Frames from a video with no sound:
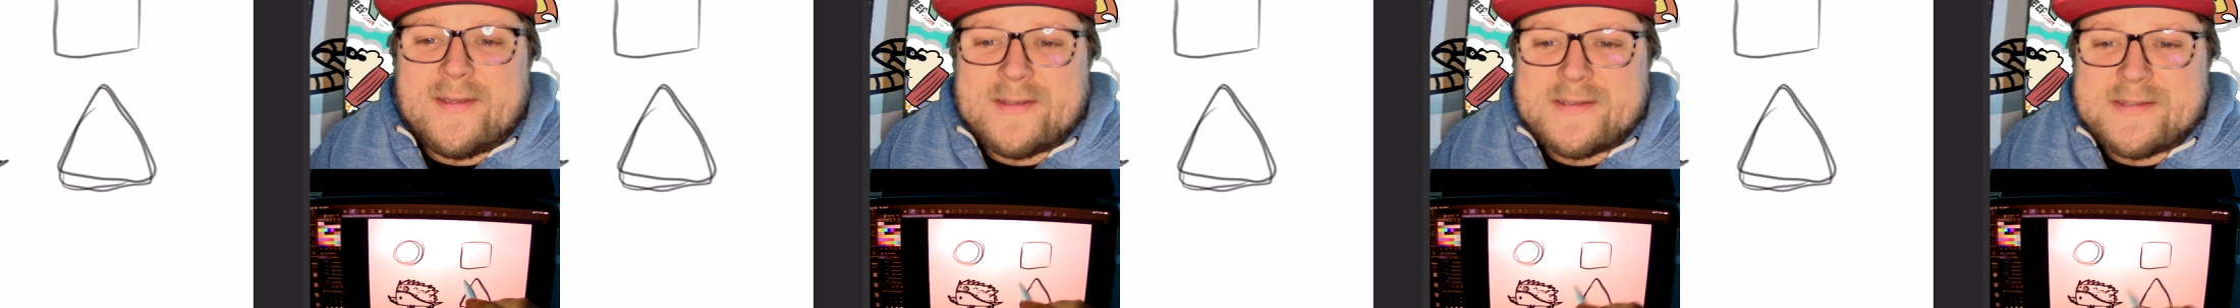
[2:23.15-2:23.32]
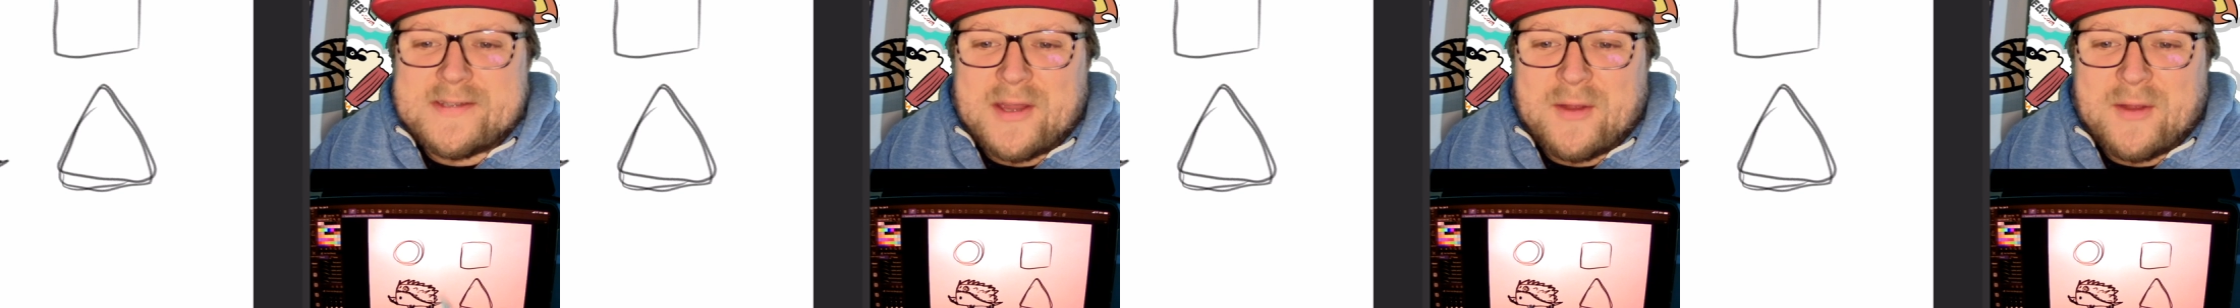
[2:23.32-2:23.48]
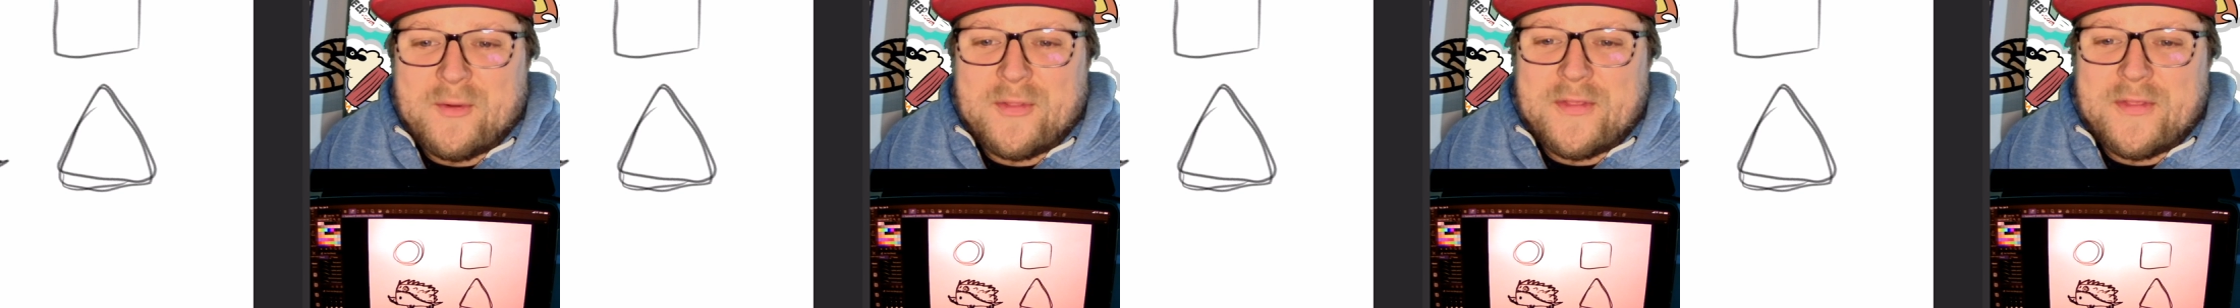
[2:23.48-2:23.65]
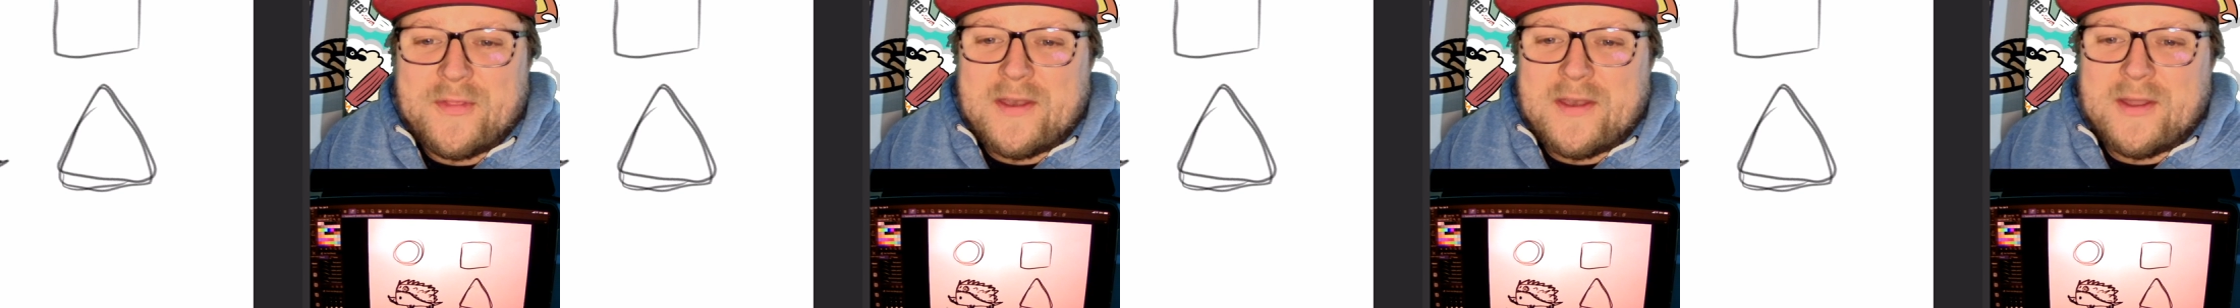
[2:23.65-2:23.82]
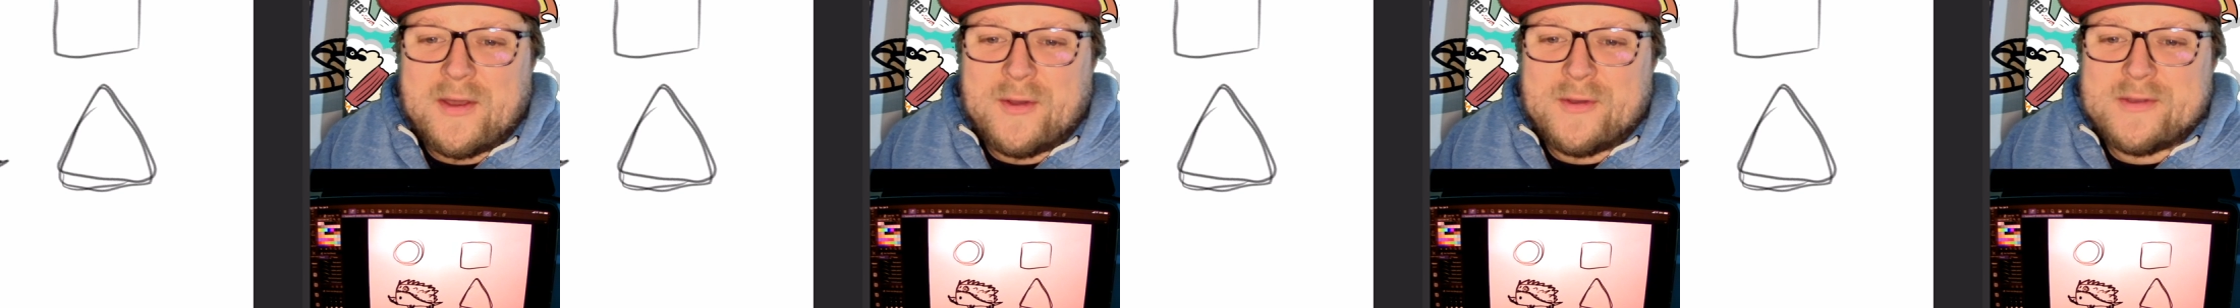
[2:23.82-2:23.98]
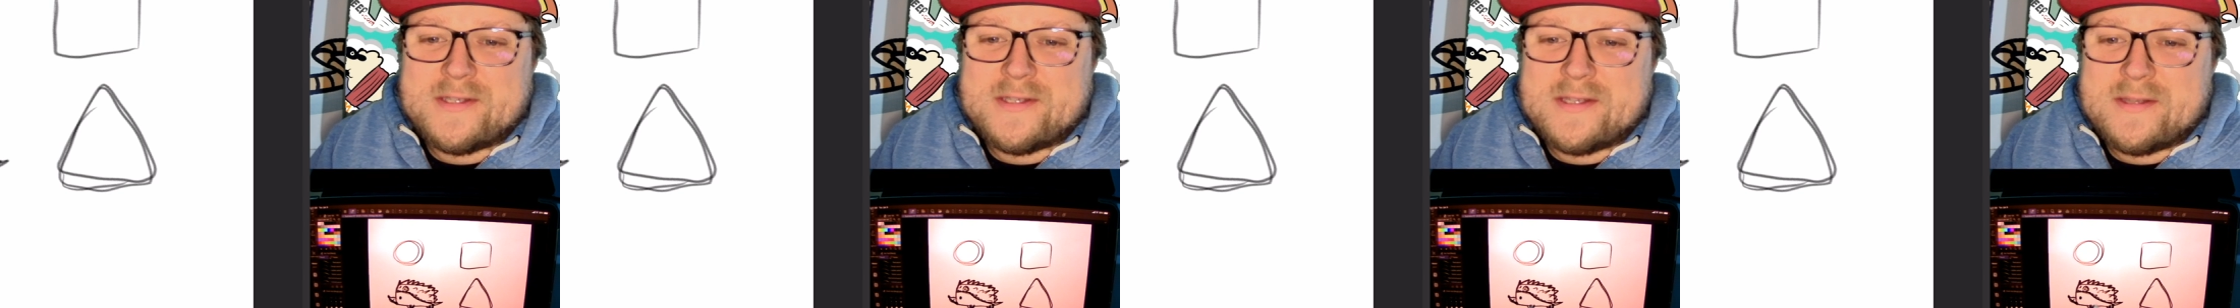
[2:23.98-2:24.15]
you start with the
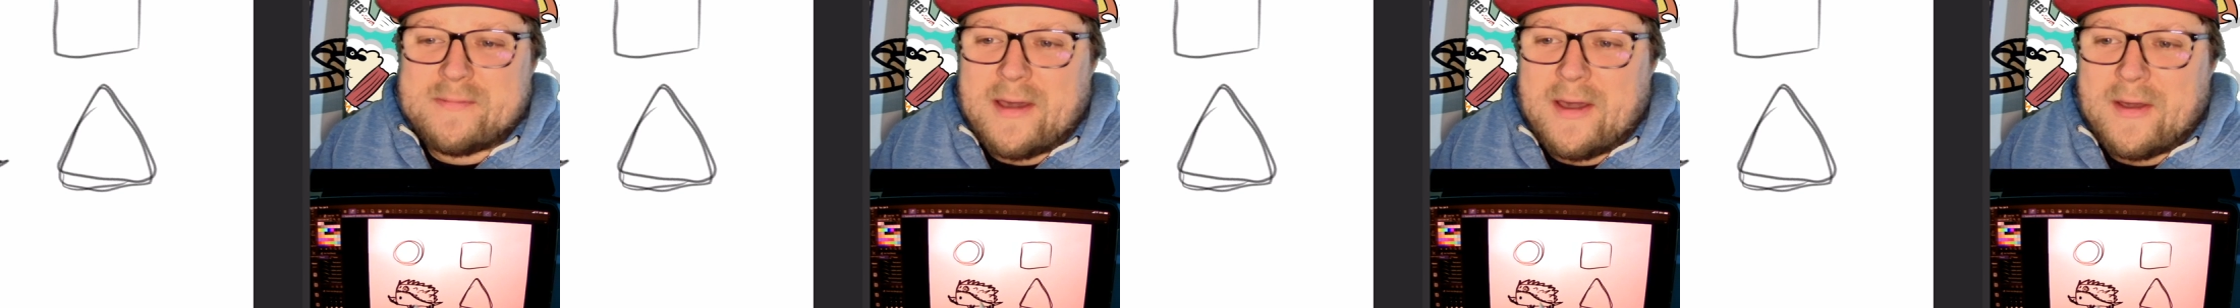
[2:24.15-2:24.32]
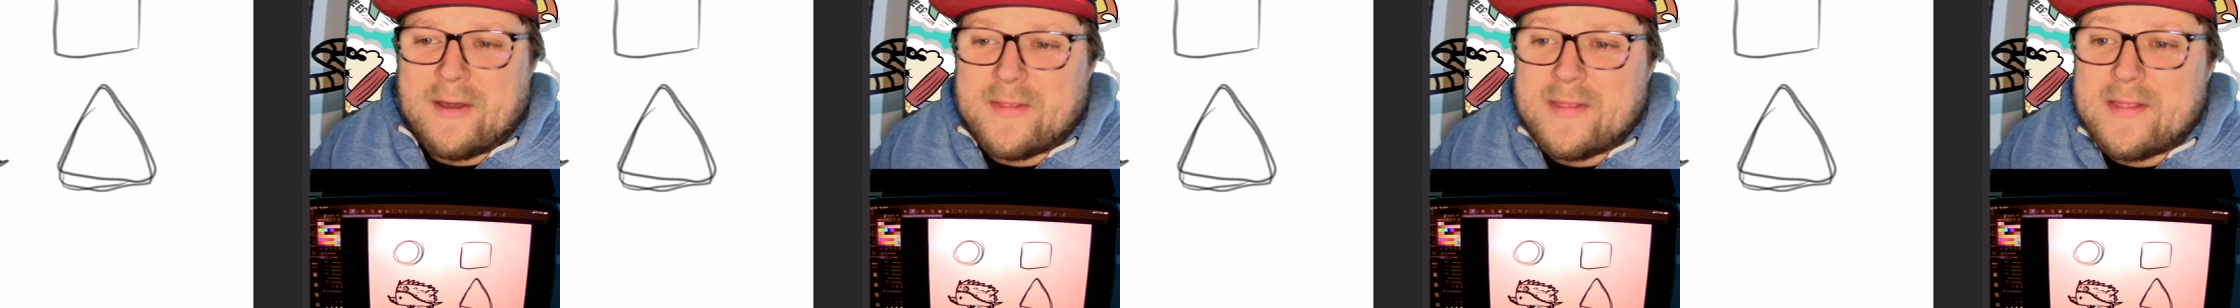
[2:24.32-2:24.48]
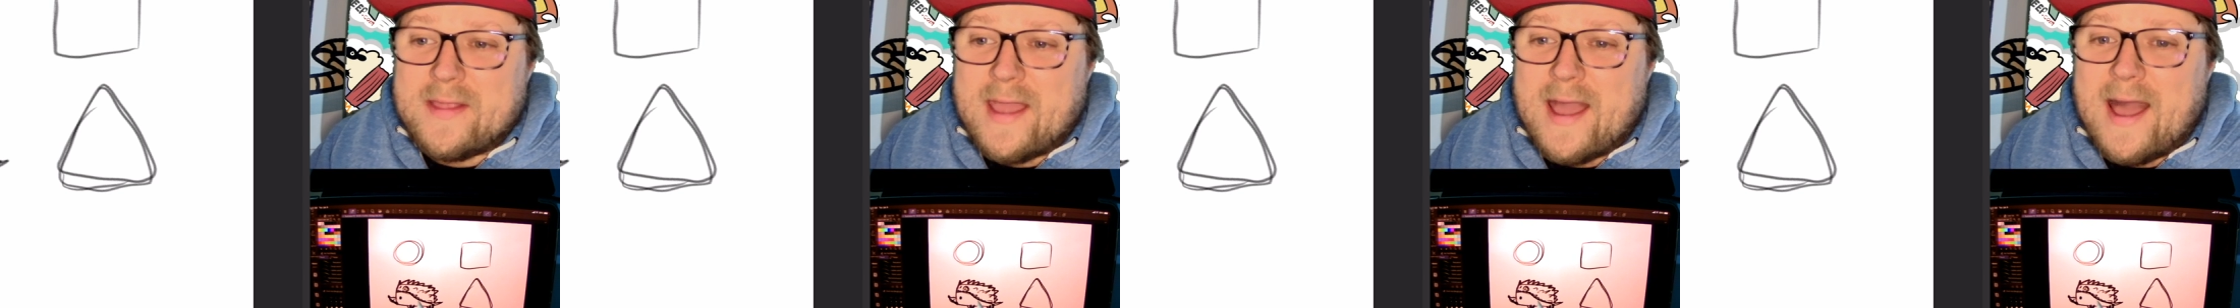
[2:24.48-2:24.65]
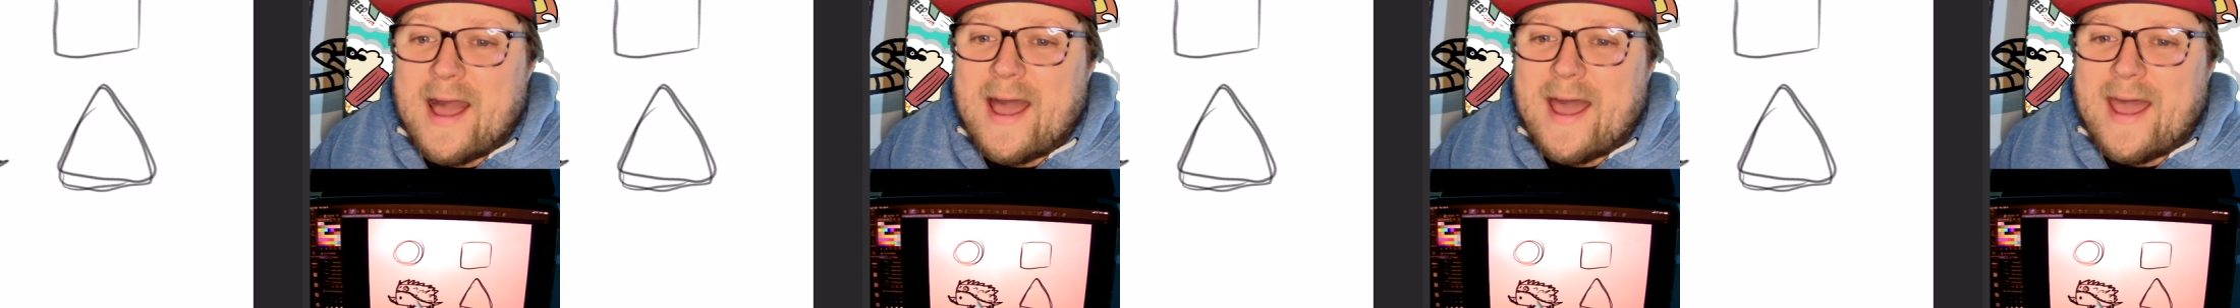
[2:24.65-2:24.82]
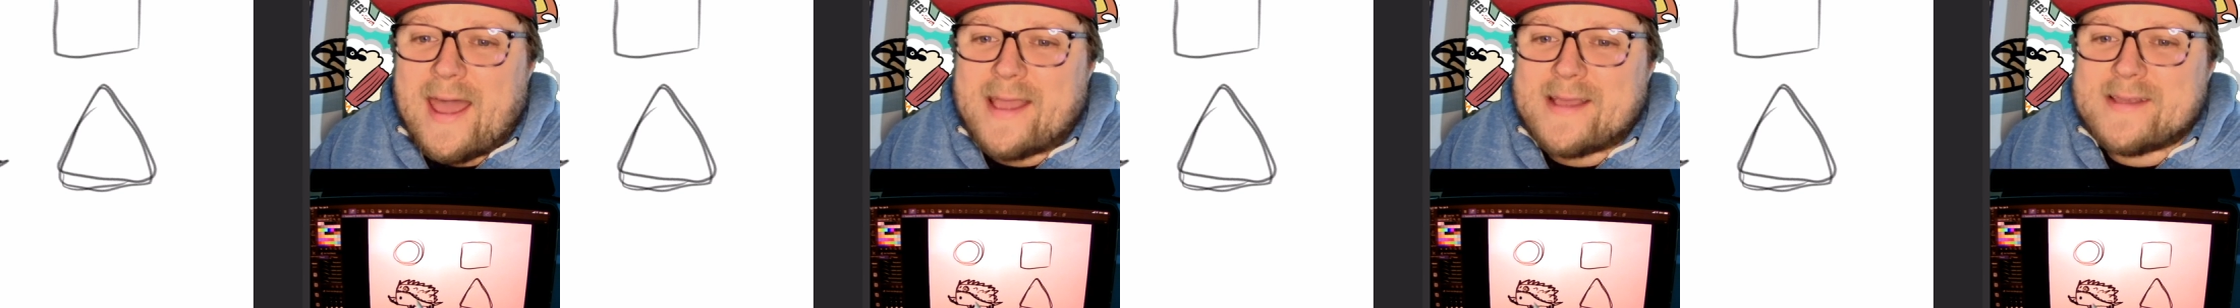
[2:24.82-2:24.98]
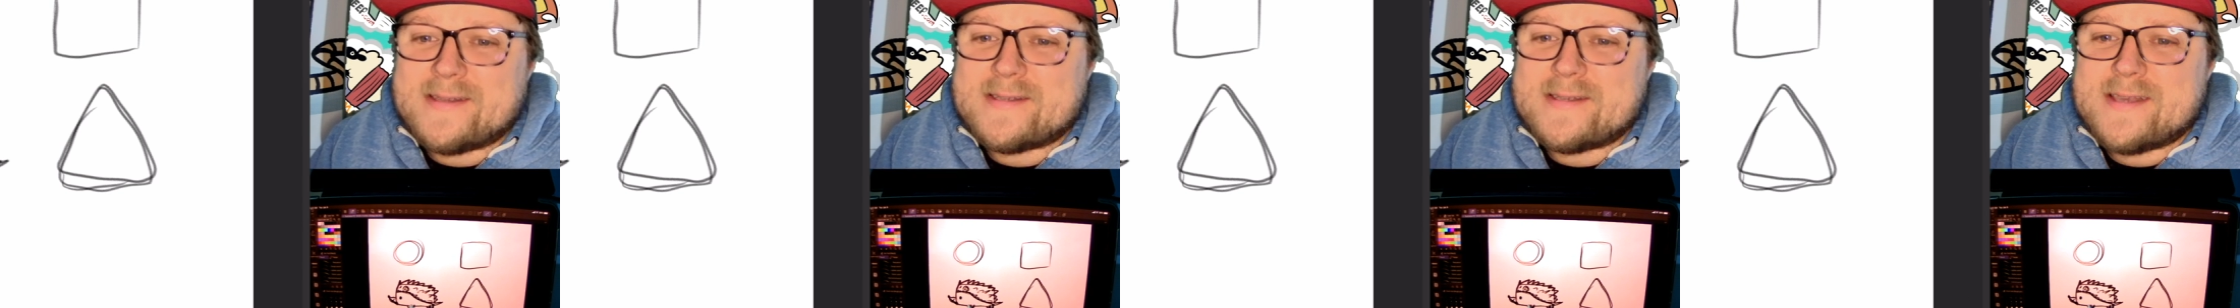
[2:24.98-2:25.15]
nose and the mouth and the
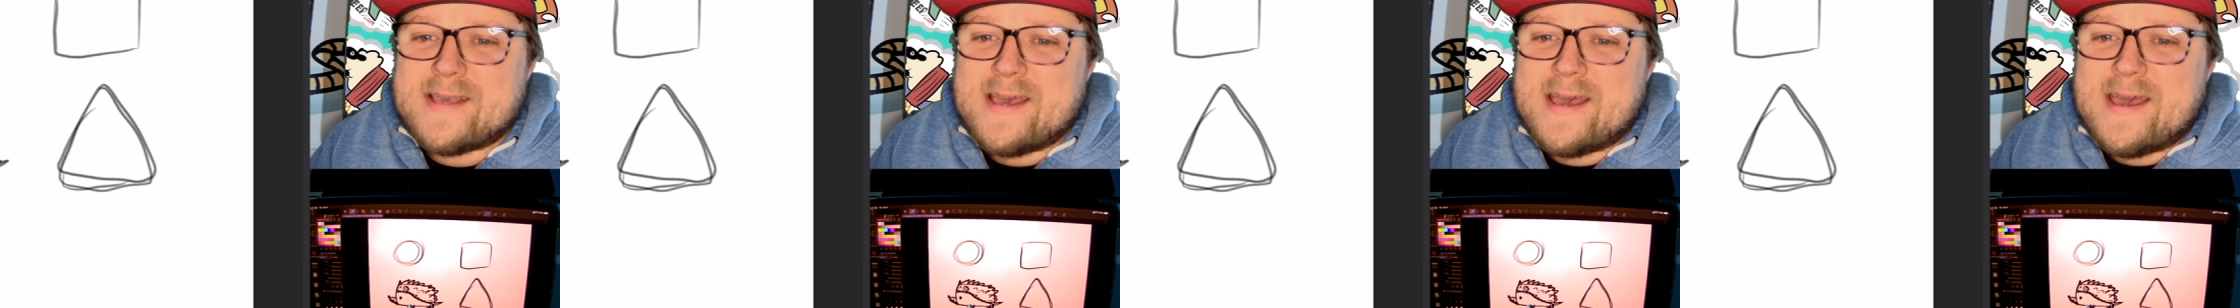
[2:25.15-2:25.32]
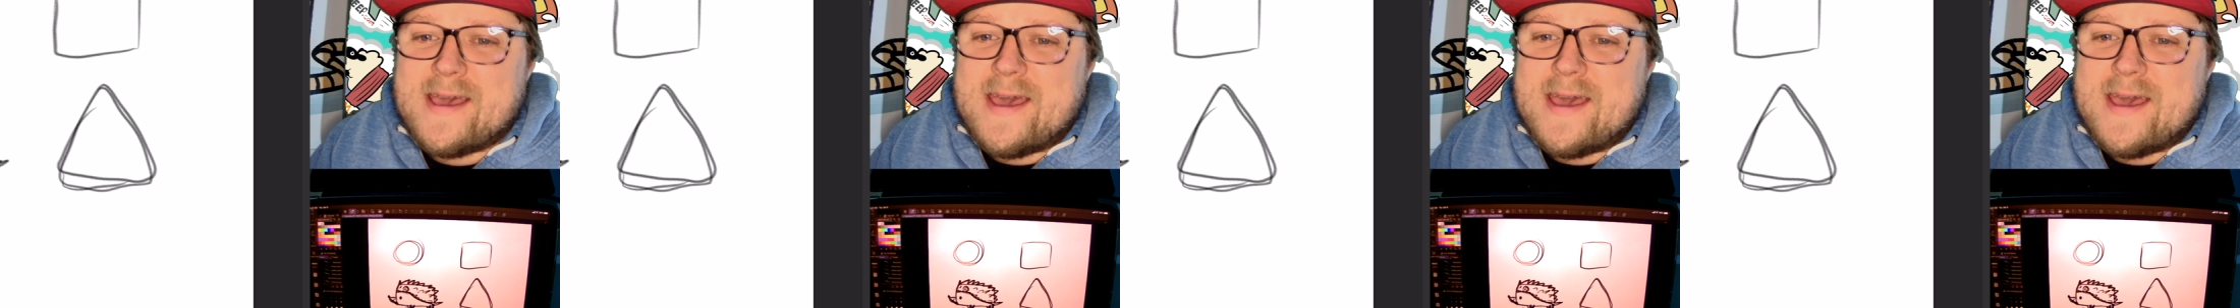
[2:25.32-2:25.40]
eyes,